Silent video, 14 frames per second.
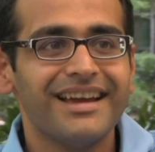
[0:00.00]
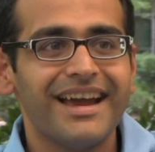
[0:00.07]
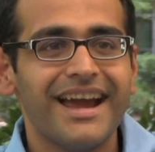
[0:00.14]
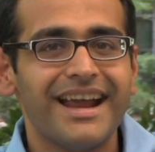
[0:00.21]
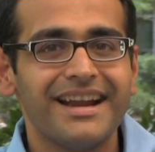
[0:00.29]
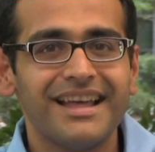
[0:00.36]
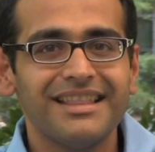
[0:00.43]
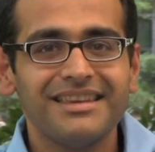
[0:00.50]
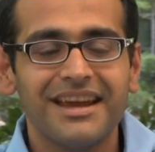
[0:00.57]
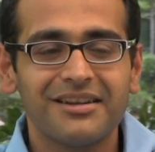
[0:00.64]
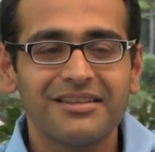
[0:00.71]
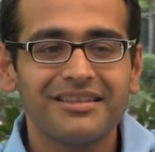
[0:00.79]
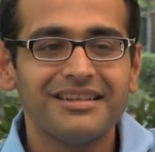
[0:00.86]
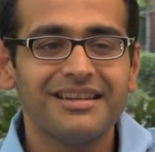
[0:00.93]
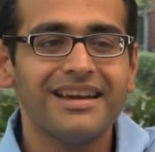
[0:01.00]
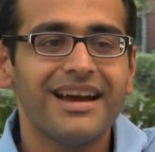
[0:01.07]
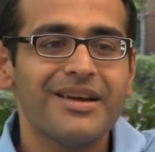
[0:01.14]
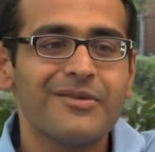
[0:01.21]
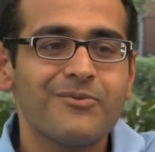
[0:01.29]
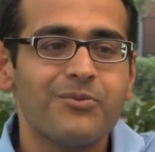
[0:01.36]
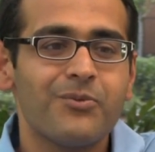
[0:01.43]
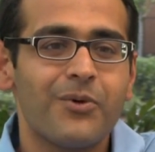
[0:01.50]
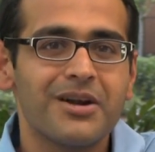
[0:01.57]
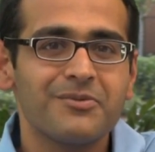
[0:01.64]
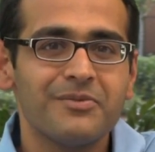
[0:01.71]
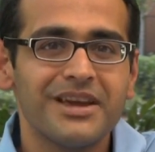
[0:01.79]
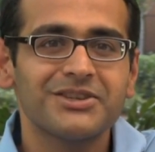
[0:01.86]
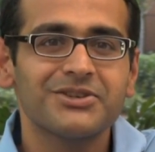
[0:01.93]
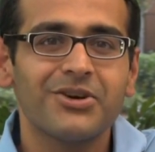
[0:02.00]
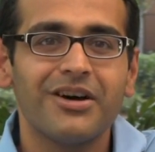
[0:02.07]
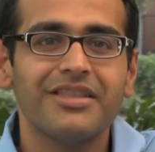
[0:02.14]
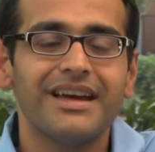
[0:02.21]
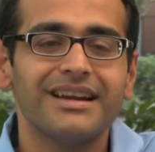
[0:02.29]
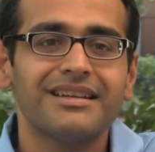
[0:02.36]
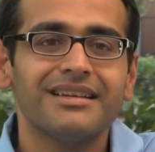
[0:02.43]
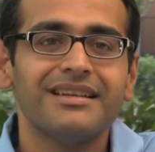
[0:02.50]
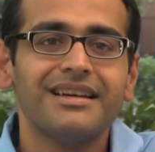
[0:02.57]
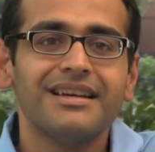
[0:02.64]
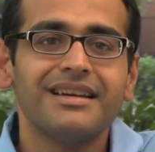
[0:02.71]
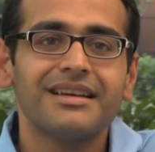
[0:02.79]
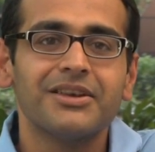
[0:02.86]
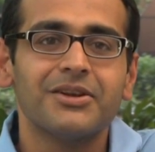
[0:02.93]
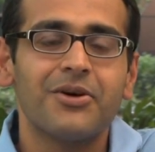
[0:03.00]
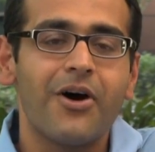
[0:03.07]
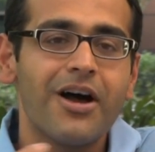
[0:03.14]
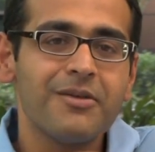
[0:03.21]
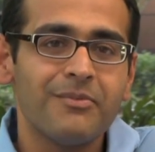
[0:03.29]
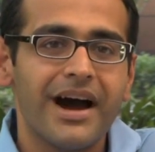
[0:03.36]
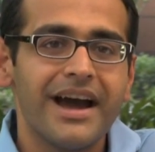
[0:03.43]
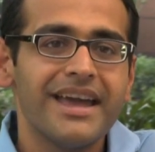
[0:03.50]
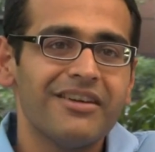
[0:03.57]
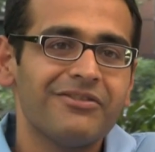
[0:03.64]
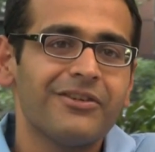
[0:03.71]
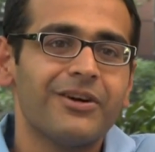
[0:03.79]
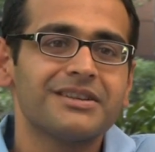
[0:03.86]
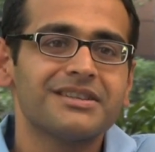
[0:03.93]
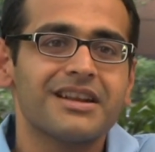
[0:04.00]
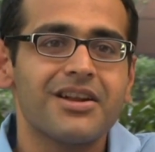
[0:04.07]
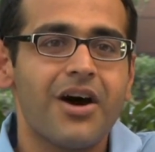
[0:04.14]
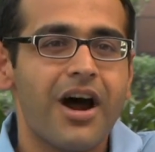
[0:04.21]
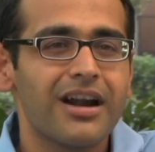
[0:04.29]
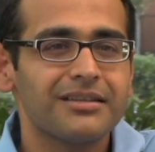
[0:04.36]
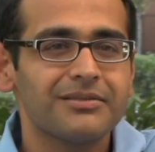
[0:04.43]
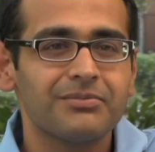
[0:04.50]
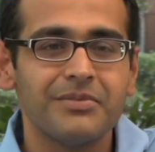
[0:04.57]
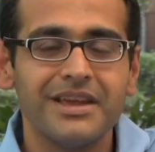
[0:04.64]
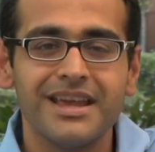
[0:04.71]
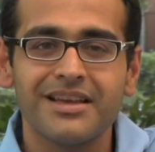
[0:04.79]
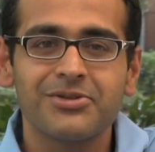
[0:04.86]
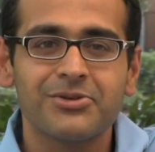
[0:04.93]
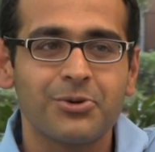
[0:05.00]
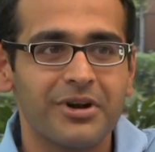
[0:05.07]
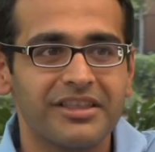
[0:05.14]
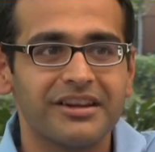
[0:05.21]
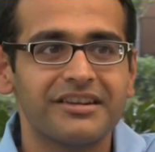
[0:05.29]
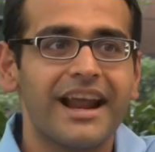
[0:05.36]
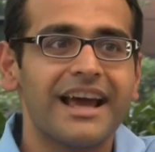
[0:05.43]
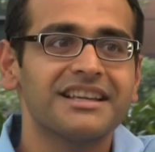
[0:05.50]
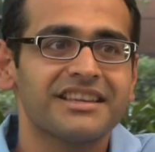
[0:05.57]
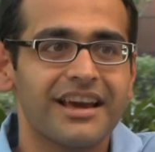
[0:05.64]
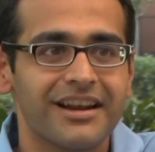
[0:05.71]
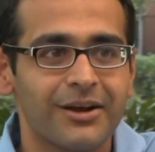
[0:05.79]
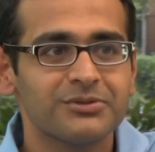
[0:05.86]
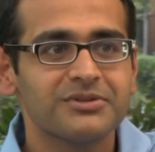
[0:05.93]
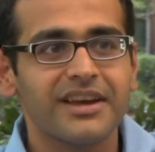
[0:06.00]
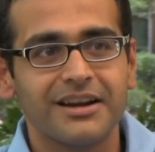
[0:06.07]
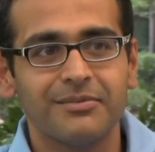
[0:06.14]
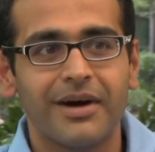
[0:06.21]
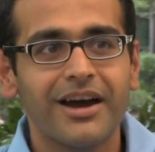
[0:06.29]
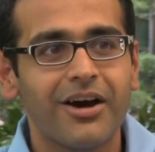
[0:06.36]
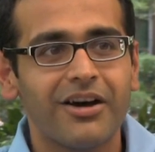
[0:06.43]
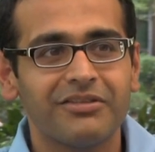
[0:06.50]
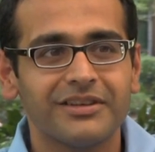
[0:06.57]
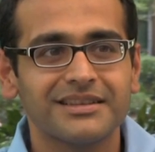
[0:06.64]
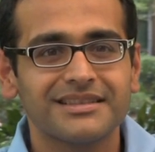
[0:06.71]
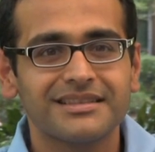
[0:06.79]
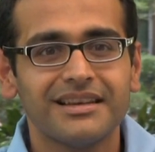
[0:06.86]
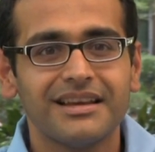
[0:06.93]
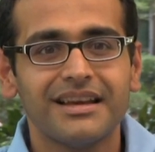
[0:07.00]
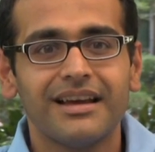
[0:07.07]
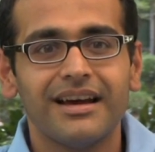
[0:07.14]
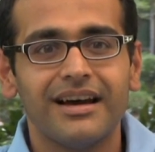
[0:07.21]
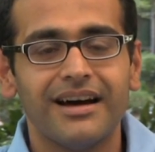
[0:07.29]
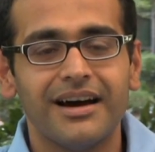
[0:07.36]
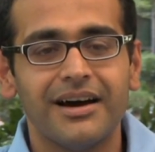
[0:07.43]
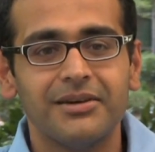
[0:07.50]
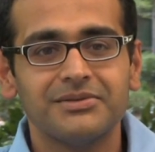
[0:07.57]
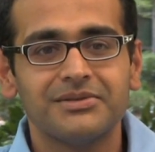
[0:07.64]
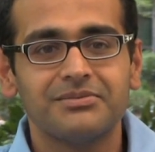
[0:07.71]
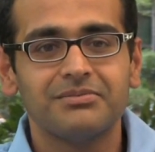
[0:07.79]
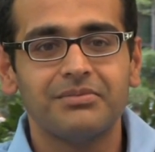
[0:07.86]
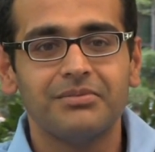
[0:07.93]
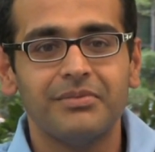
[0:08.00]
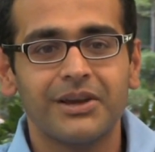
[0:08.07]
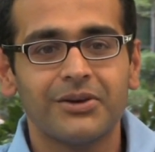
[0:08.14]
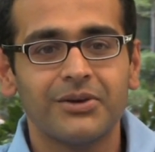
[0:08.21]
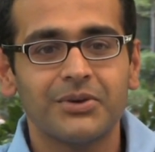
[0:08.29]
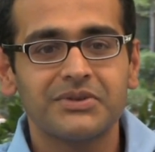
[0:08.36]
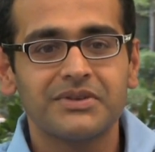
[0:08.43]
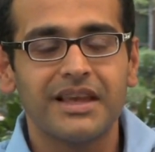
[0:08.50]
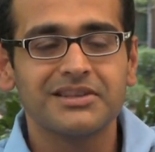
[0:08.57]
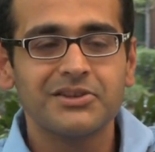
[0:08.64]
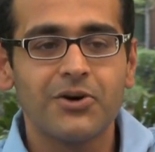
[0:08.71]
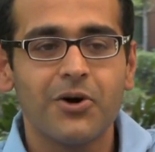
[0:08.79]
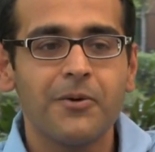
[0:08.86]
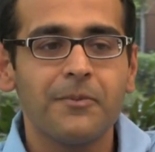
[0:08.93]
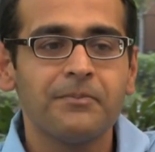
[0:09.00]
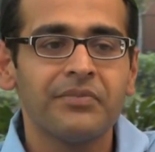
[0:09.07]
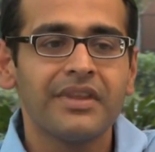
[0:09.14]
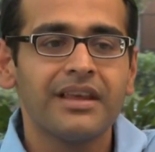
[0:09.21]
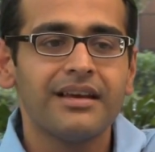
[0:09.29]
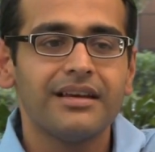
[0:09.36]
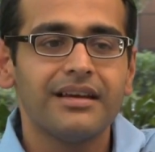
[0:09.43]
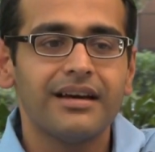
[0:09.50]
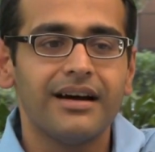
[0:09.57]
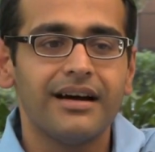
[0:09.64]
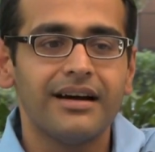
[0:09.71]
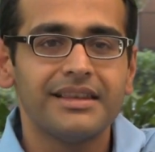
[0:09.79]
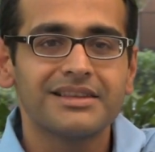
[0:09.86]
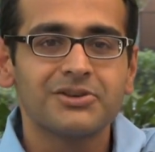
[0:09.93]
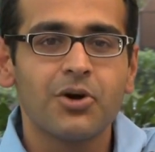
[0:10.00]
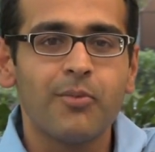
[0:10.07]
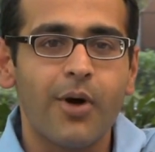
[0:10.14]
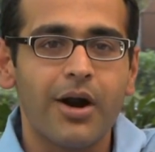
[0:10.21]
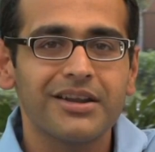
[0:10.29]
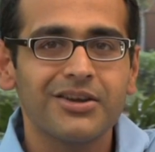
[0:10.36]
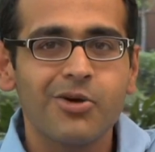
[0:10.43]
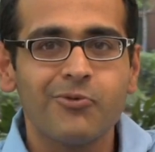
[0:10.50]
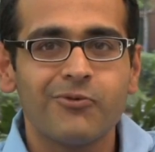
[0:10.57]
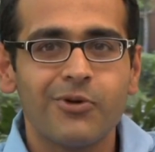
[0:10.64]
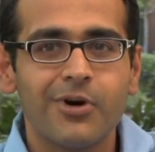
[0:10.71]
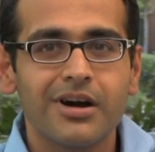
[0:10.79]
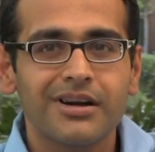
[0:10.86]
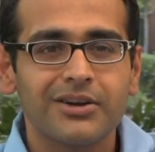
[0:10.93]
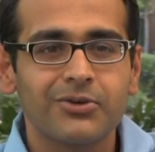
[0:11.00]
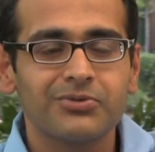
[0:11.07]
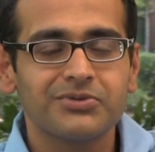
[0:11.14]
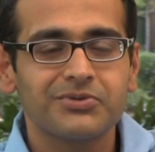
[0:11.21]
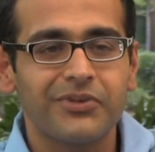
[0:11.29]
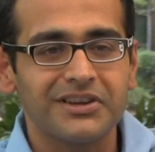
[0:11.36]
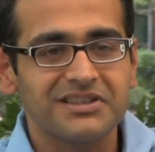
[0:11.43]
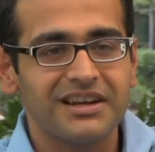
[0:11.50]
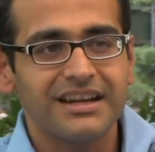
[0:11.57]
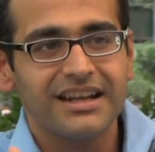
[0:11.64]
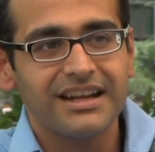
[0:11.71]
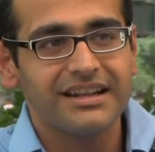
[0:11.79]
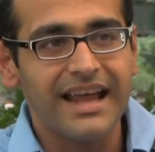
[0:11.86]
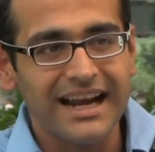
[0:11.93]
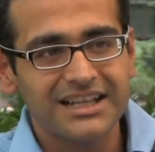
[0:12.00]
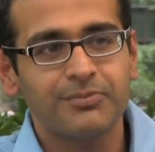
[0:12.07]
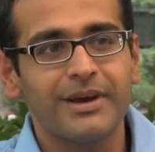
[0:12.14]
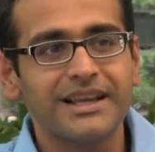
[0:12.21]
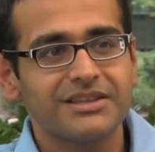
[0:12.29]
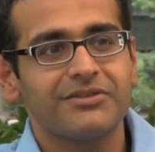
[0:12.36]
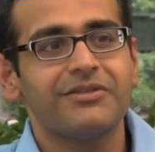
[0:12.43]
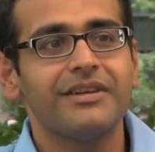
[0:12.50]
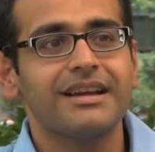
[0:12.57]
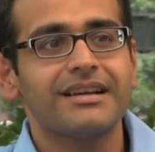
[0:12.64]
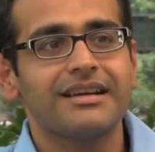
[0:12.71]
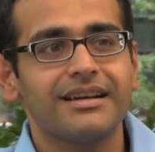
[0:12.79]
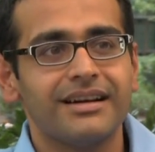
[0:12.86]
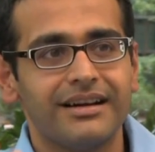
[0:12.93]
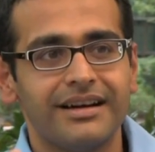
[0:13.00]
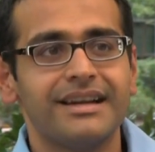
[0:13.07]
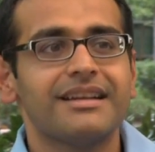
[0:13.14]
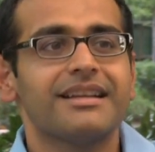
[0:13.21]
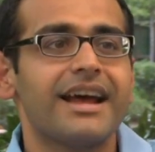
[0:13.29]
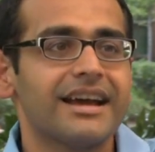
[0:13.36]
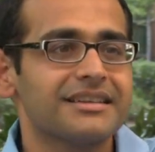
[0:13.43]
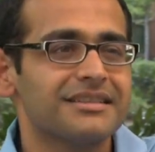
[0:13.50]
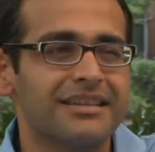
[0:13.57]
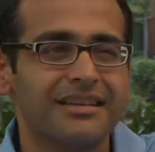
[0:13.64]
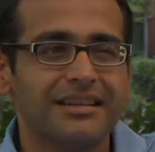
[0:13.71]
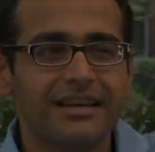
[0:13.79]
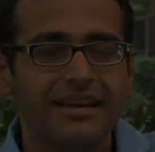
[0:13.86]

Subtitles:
And at the end of the day, I want to make sure that, all my efforts are not being thrown in the trash can outside my office, because there's no body of work to facilitate that specific interaction.